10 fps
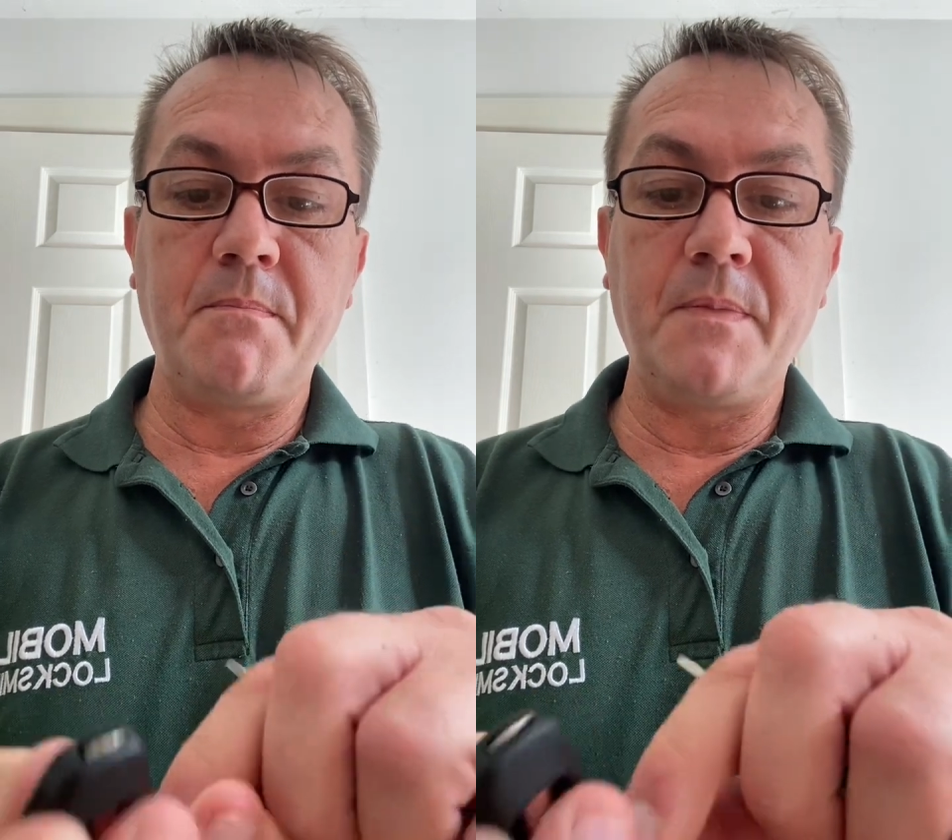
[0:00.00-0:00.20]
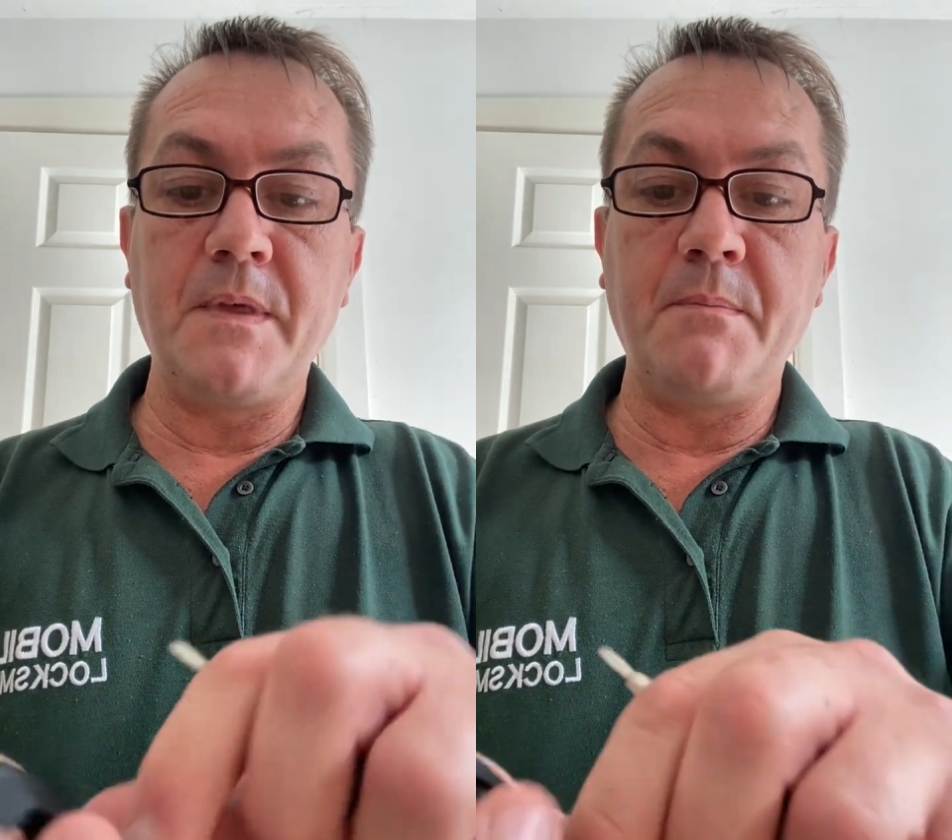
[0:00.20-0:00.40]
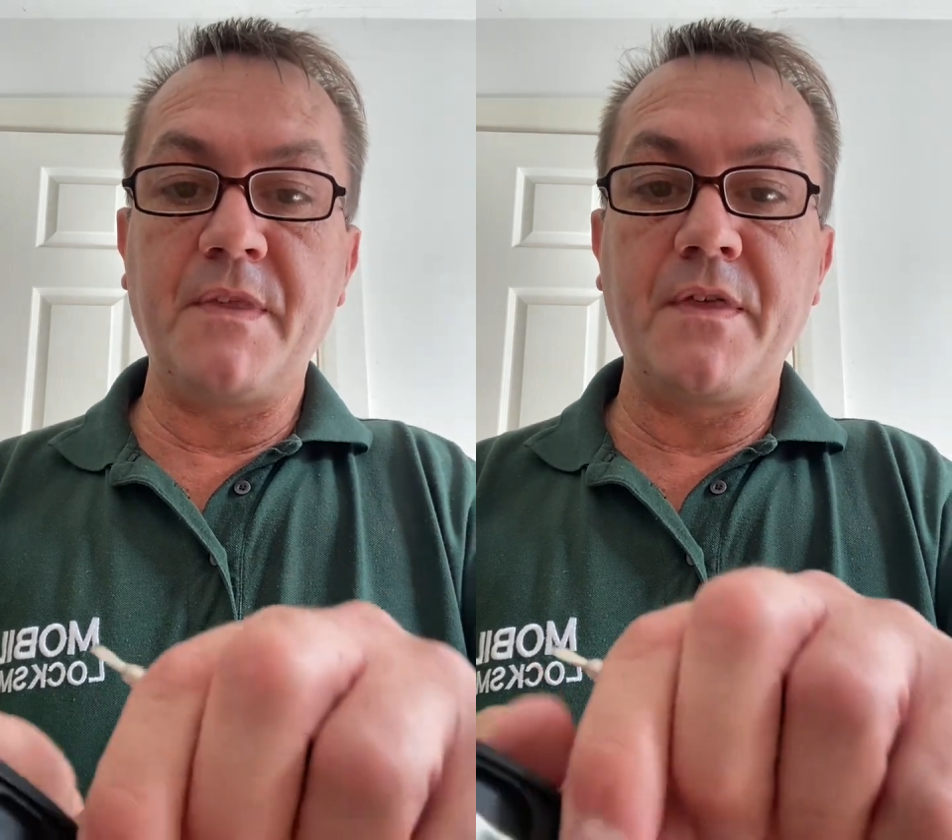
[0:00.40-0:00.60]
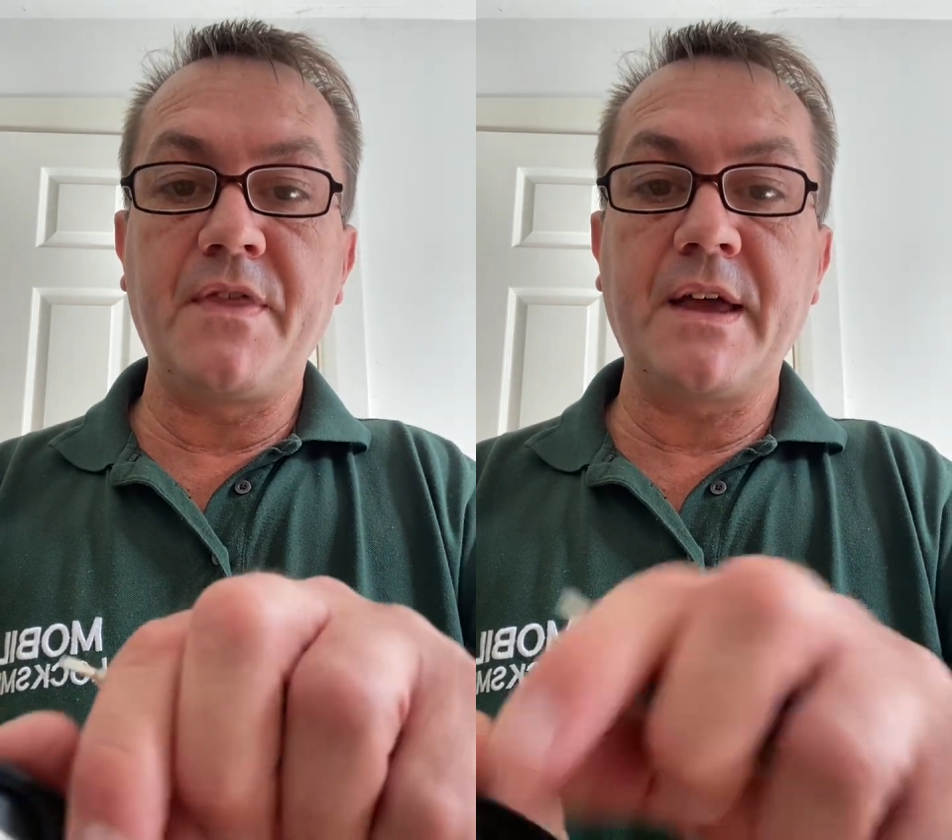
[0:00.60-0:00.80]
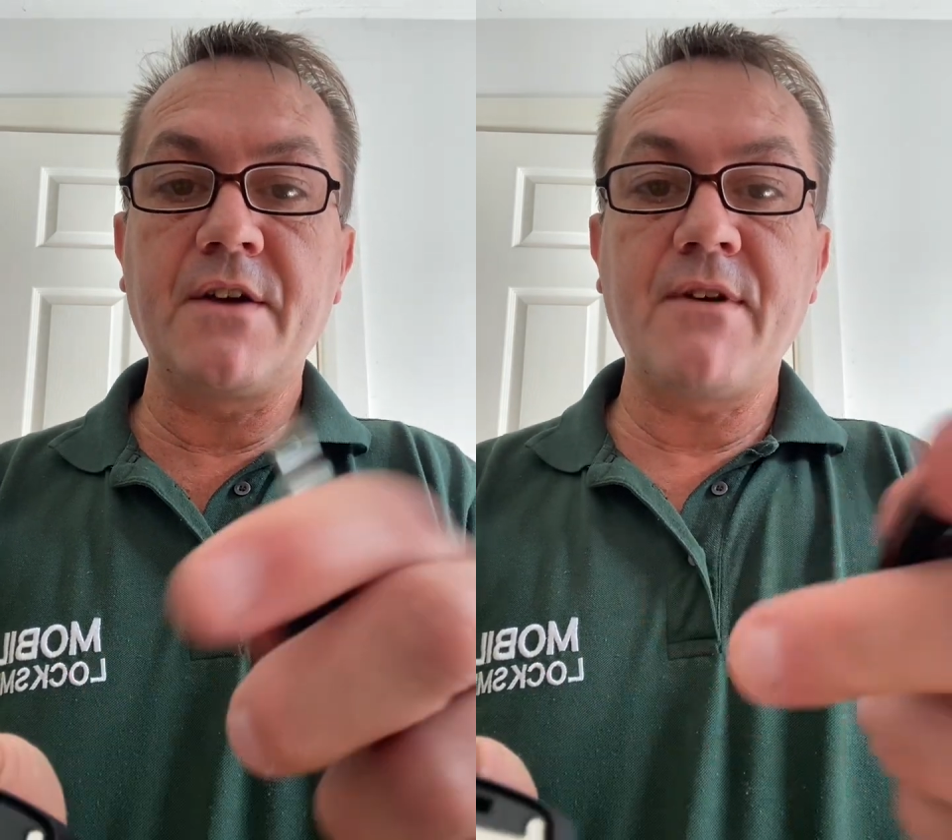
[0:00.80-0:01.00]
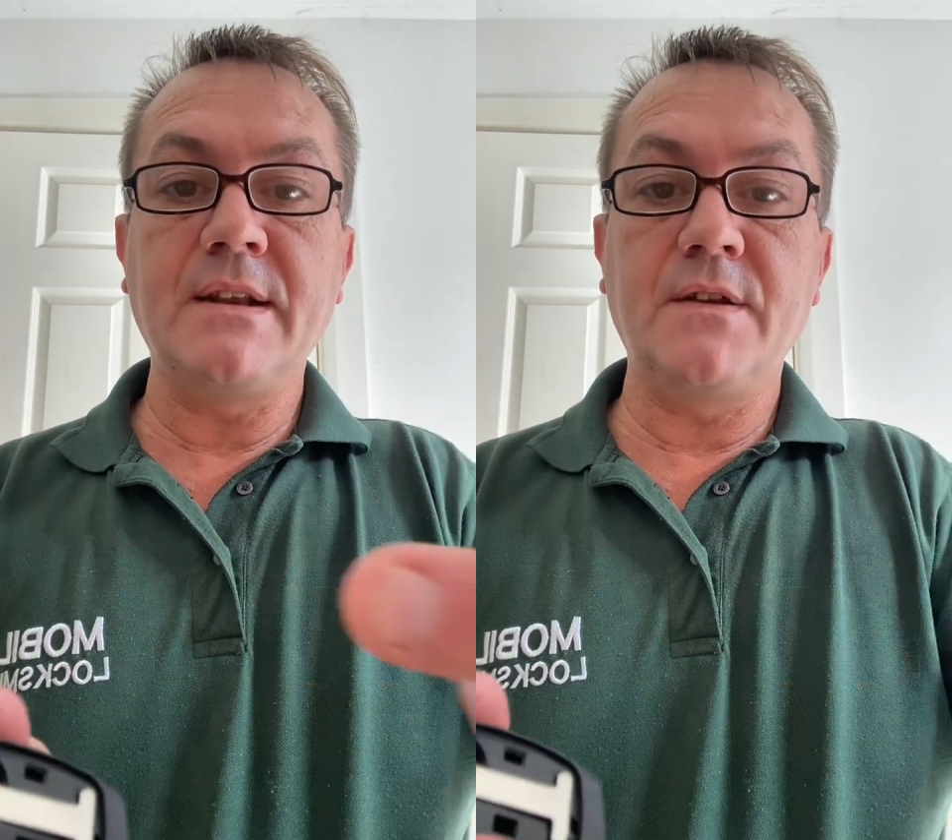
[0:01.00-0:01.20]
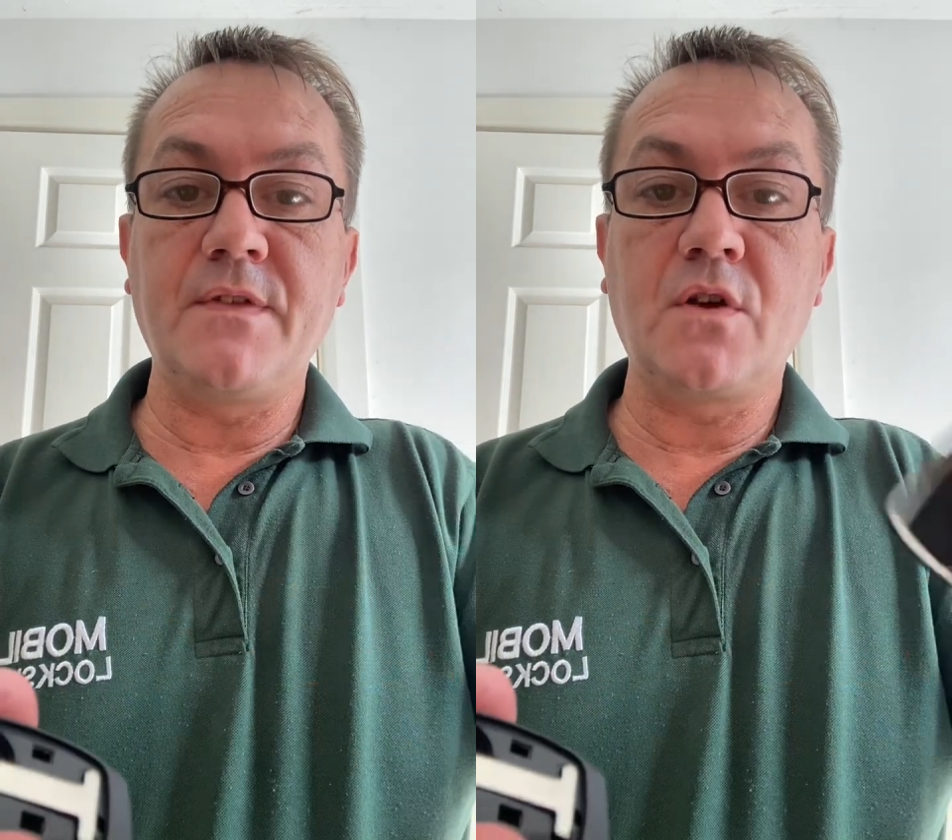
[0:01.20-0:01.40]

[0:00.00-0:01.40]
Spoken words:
thicker end of the